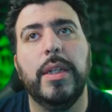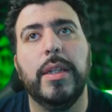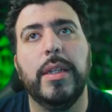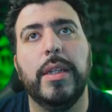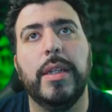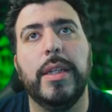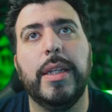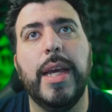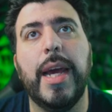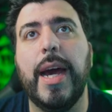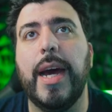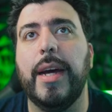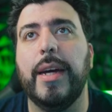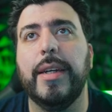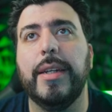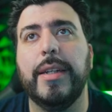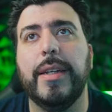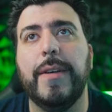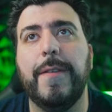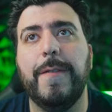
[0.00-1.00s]
yeah,
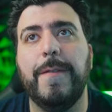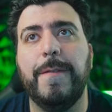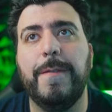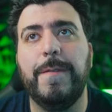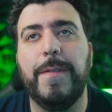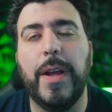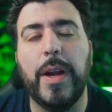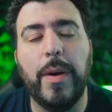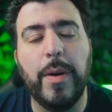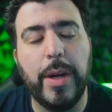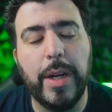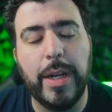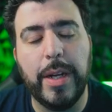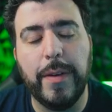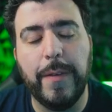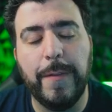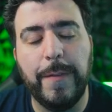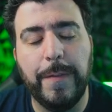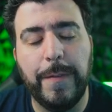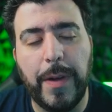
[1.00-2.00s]
very
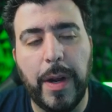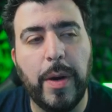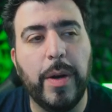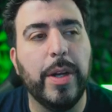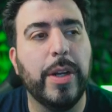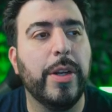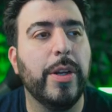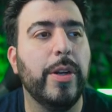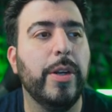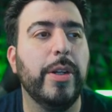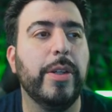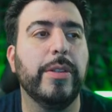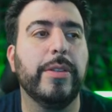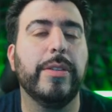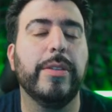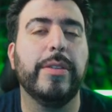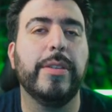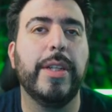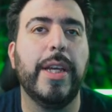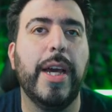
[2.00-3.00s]
very curious to
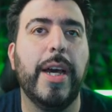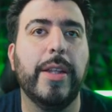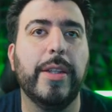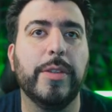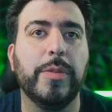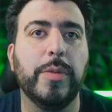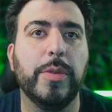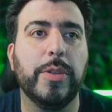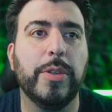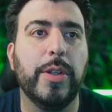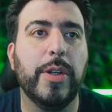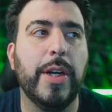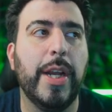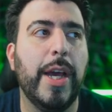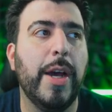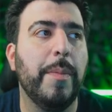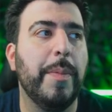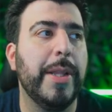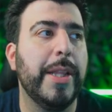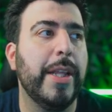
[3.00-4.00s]
see how this will turn
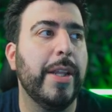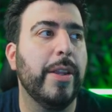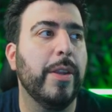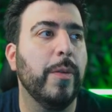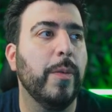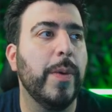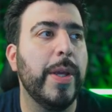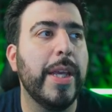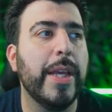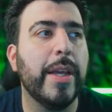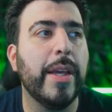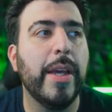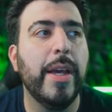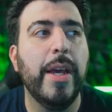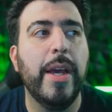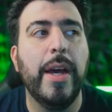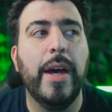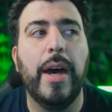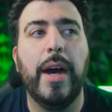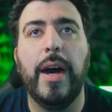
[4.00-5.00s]
out by the end of the week.
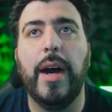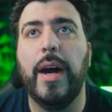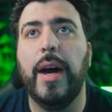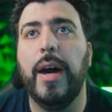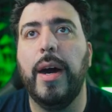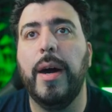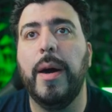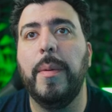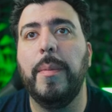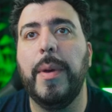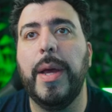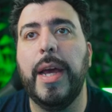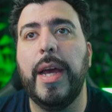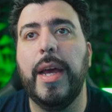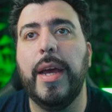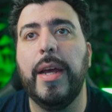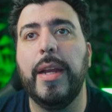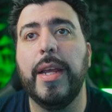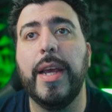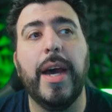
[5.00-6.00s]
Um,
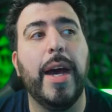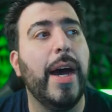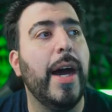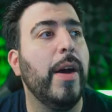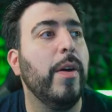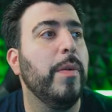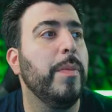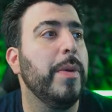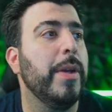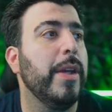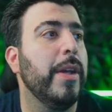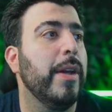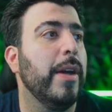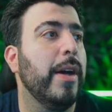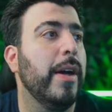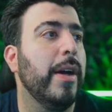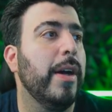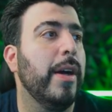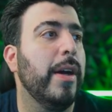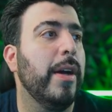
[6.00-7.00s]
and yeah, I would be
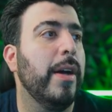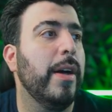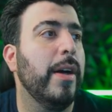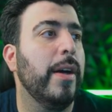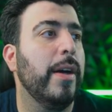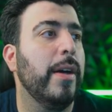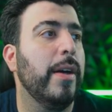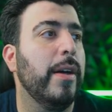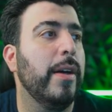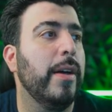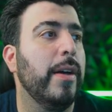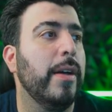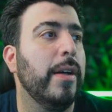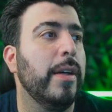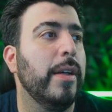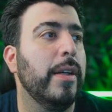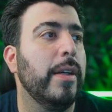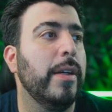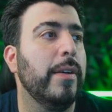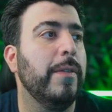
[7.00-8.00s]
uh
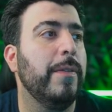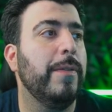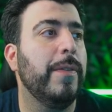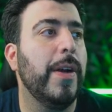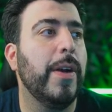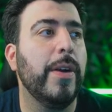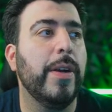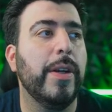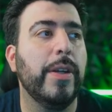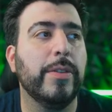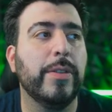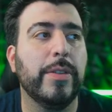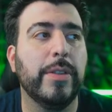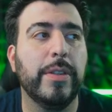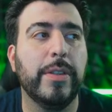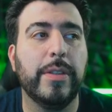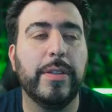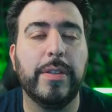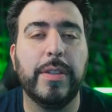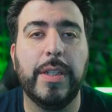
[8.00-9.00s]
very interested
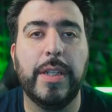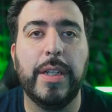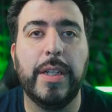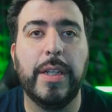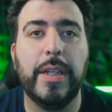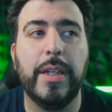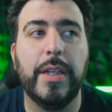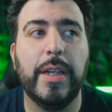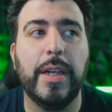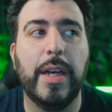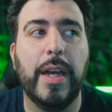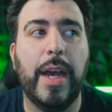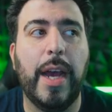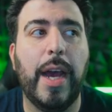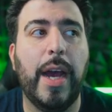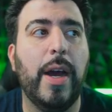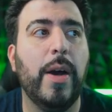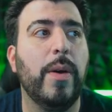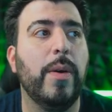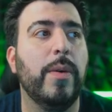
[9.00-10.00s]
to see
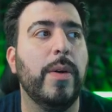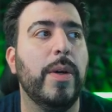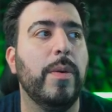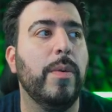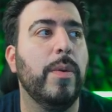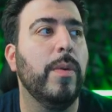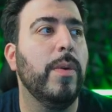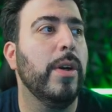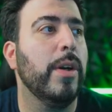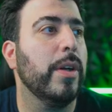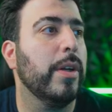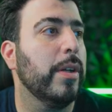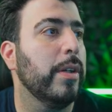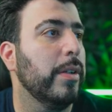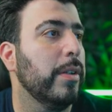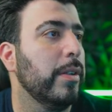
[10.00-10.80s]
how it will work.